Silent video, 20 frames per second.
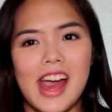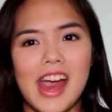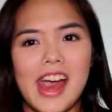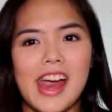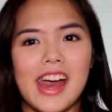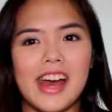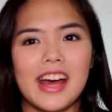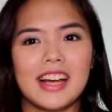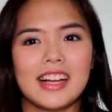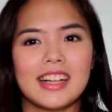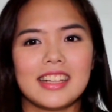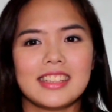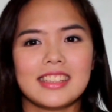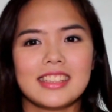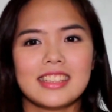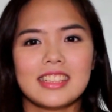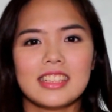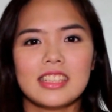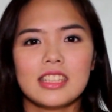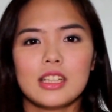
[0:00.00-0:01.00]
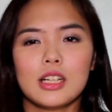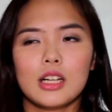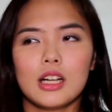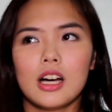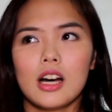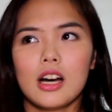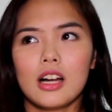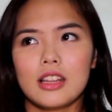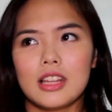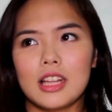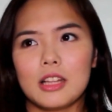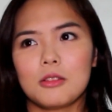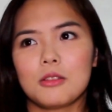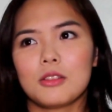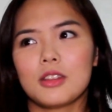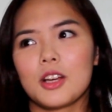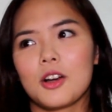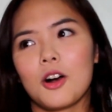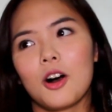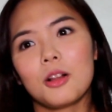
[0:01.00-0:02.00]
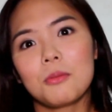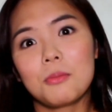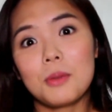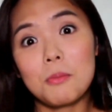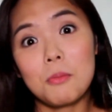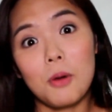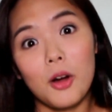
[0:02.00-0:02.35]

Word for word: and they, they called me